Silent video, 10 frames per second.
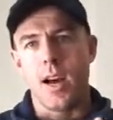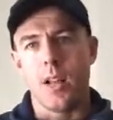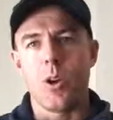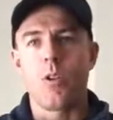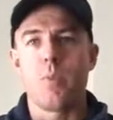A
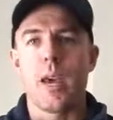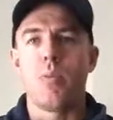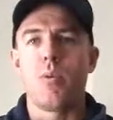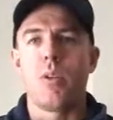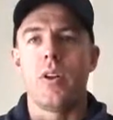lot of
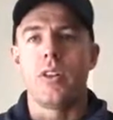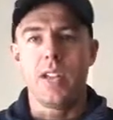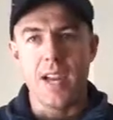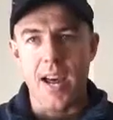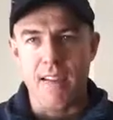people
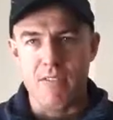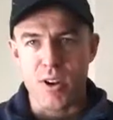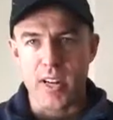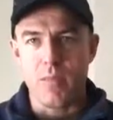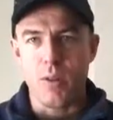didn't have
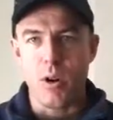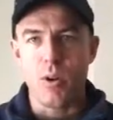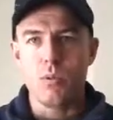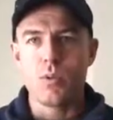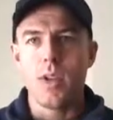trekking
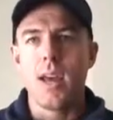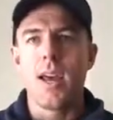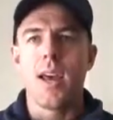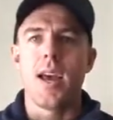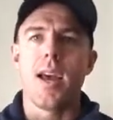poles,
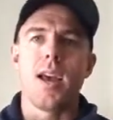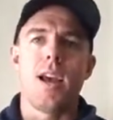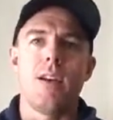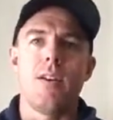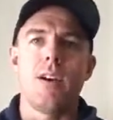
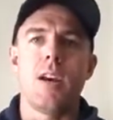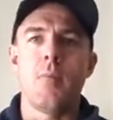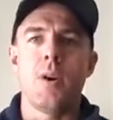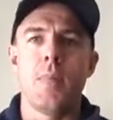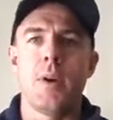and in
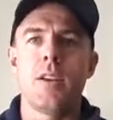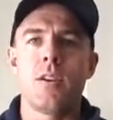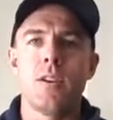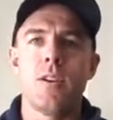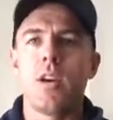my
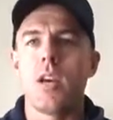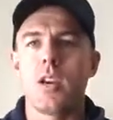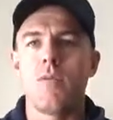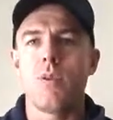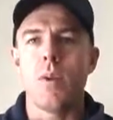opinion,
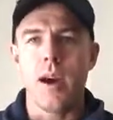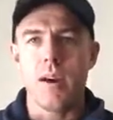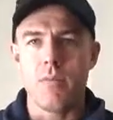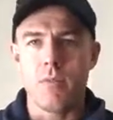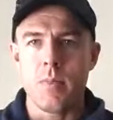if you
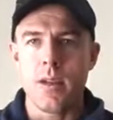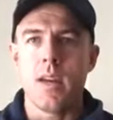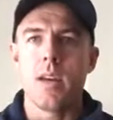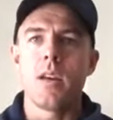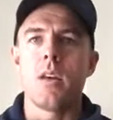have them,
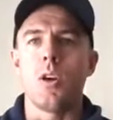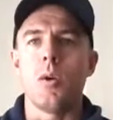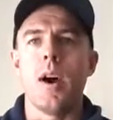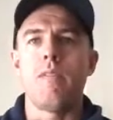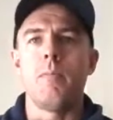
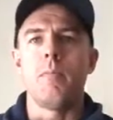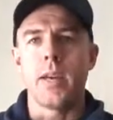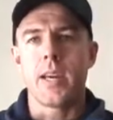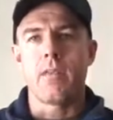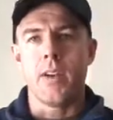you have a
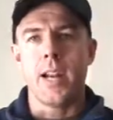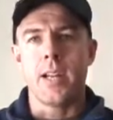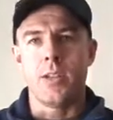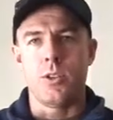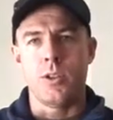big
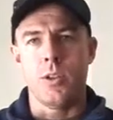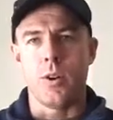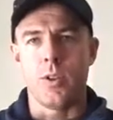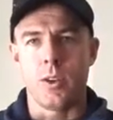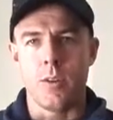advantage
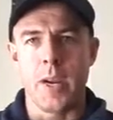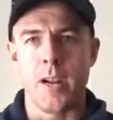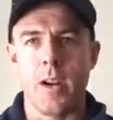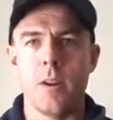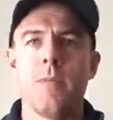on the
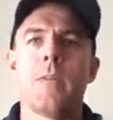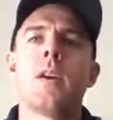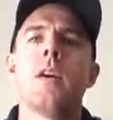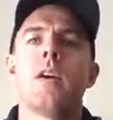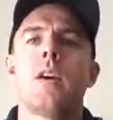Camino.
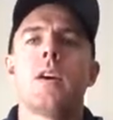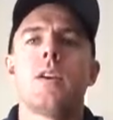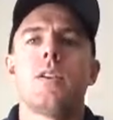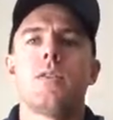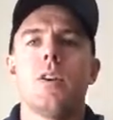
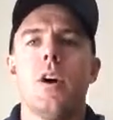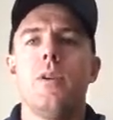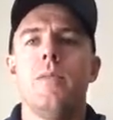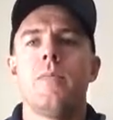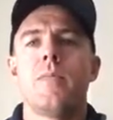
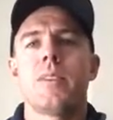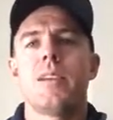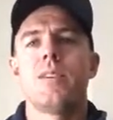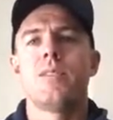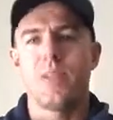So
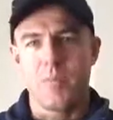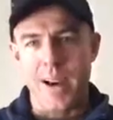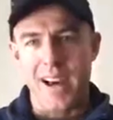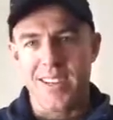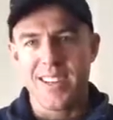sit
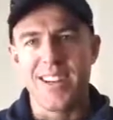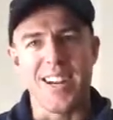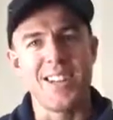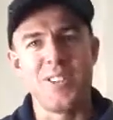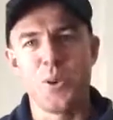back
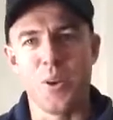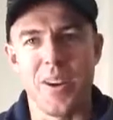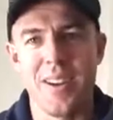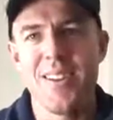and enjoy.